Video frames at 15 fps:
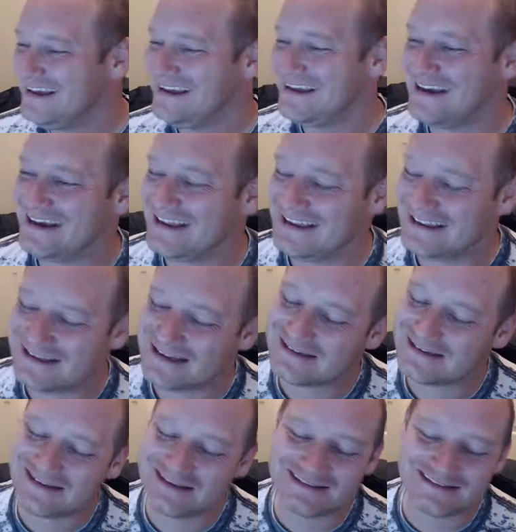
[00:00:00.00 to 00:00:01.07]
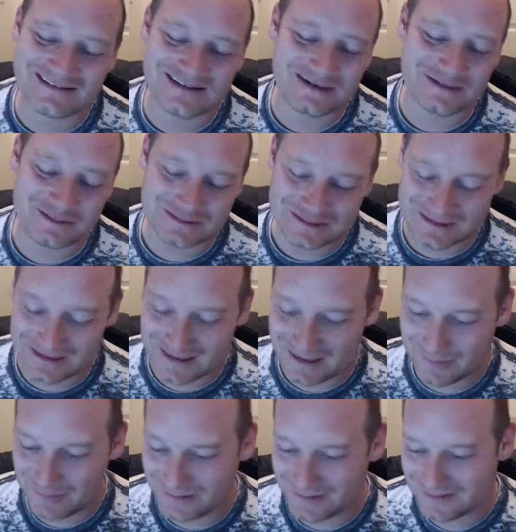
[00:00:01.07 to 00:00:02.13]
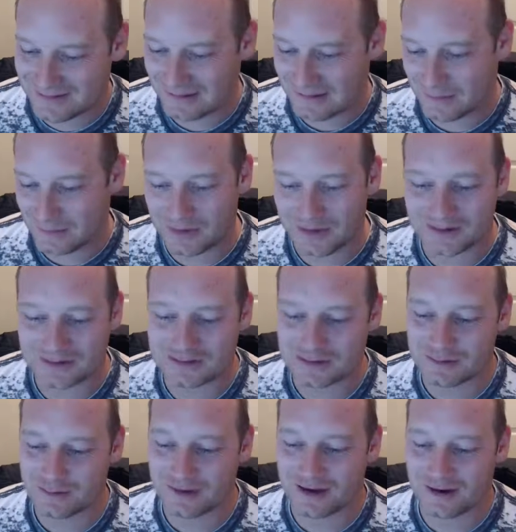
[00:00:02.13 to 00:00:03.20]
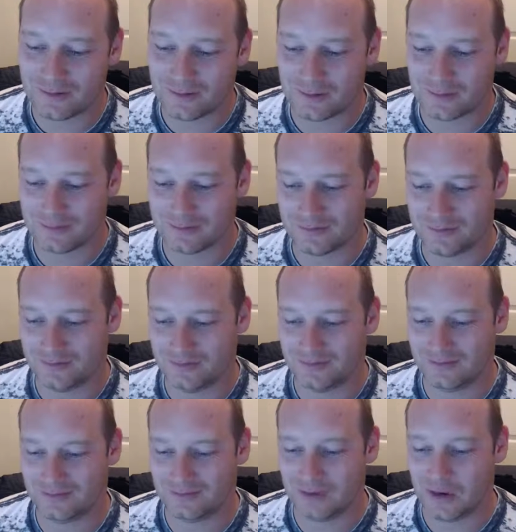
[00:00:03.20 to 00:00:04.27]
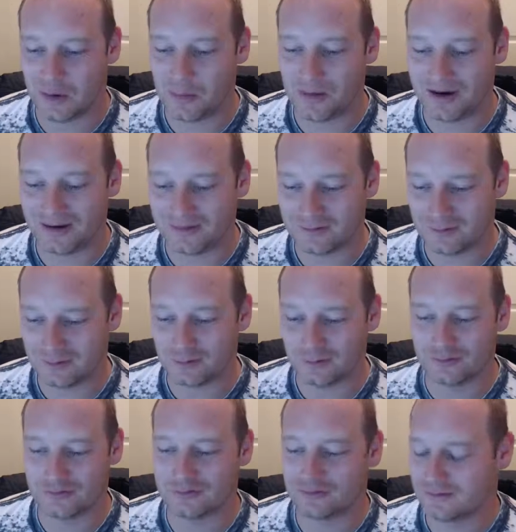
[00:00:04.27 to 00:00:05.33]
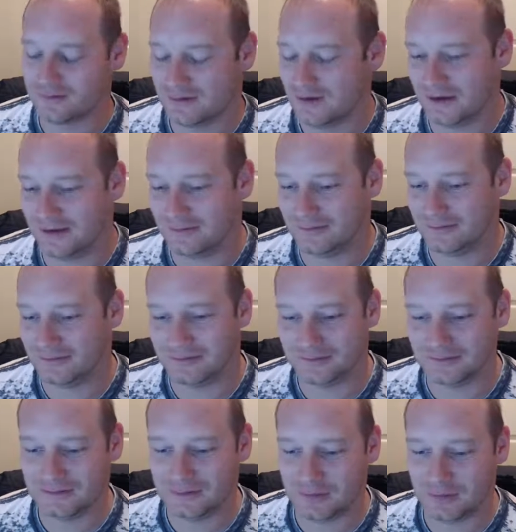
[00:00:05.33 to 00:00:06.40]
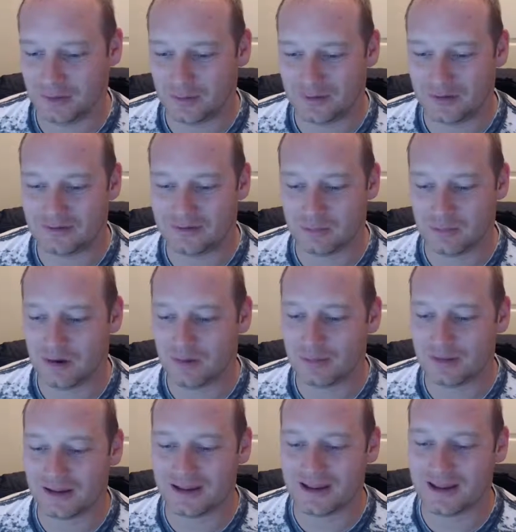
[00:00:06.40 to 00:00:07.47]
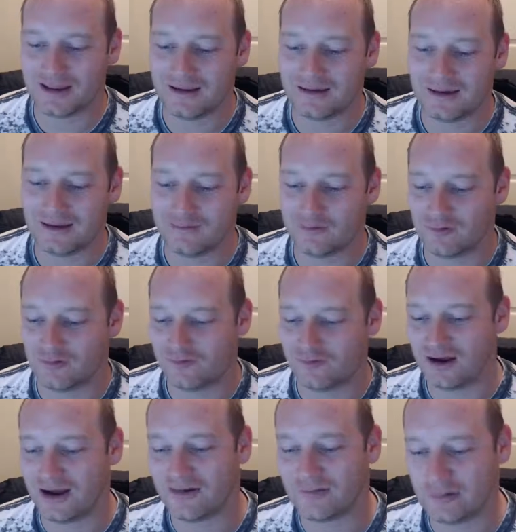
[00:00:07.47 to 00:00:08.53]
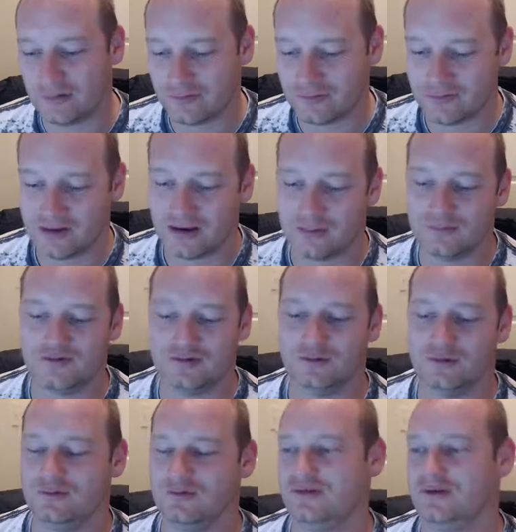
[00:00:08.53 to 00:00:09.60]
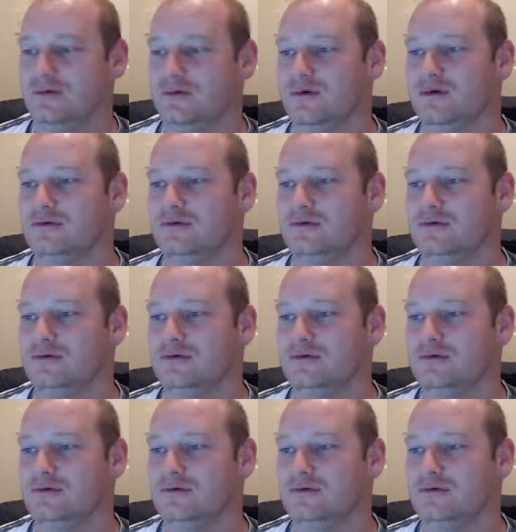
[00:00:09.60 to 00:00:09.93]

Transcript: Yeah, it is an interesting game. It could be a shootout or nobody scores. I don't know. It's probably end after 5 overtime 0-0.